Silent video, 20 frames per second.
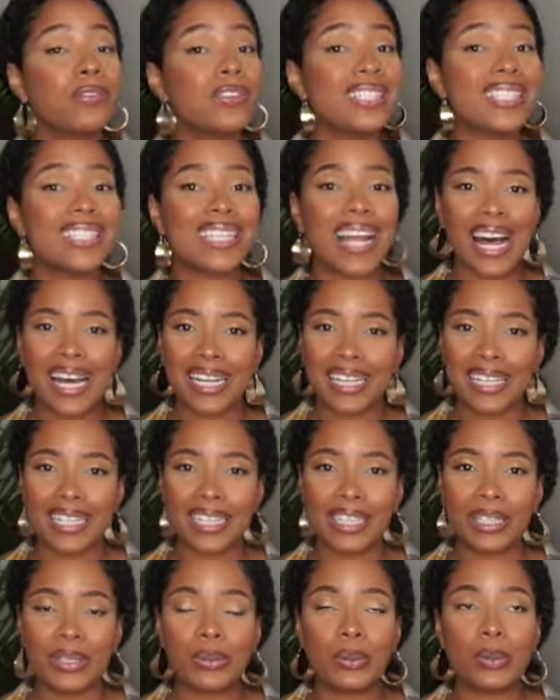for
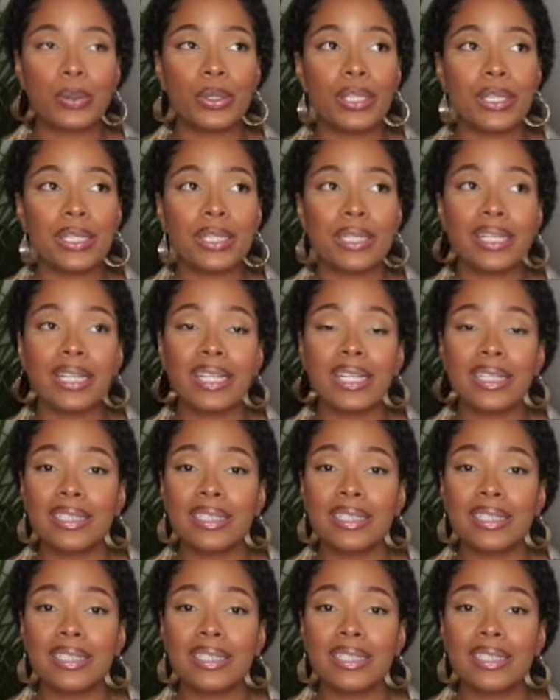Zara or